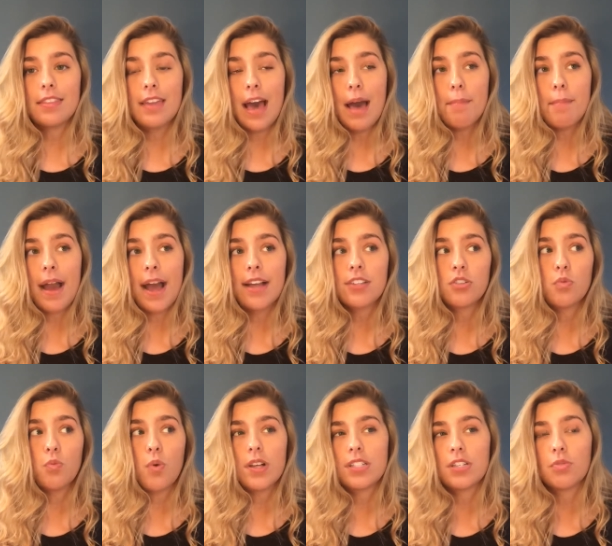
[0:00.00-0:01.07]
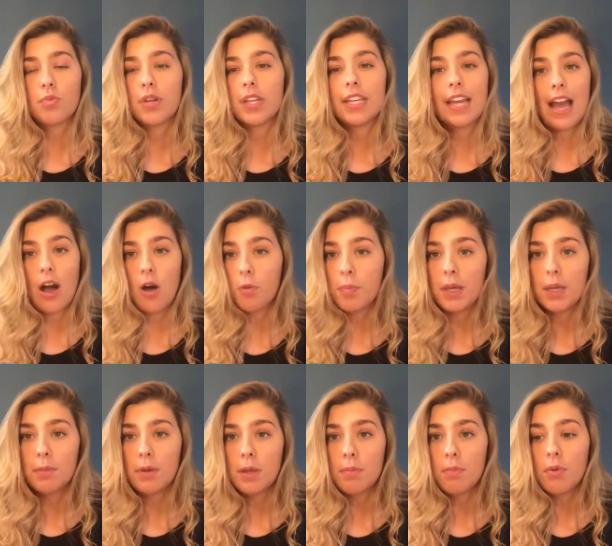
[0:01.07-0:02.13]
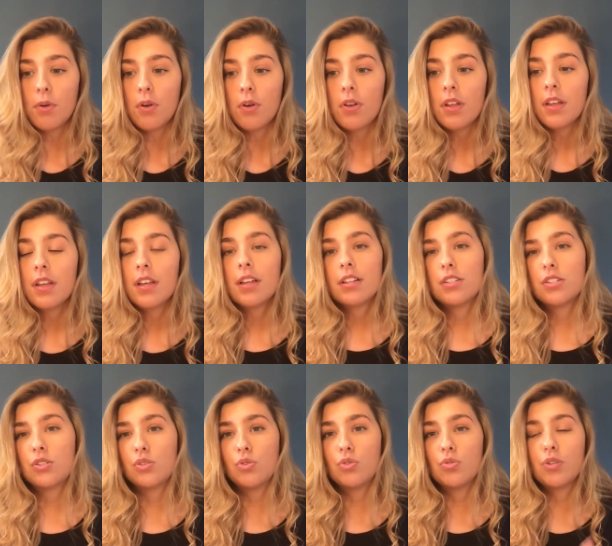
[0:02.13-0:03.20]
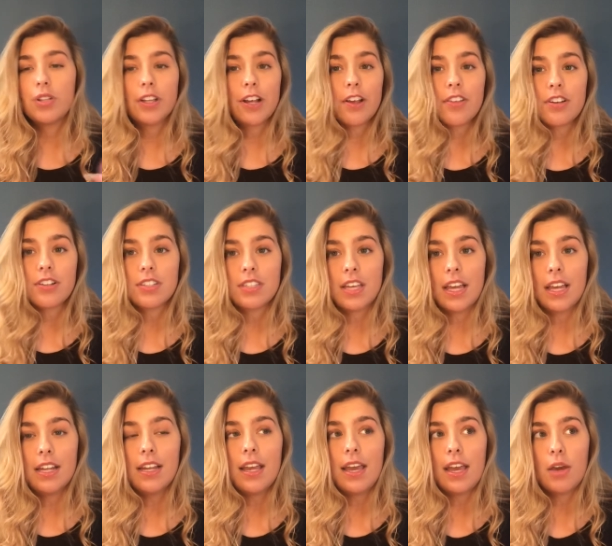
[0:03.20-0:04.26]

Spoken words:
that mask wasn't really helping people to clear their skin.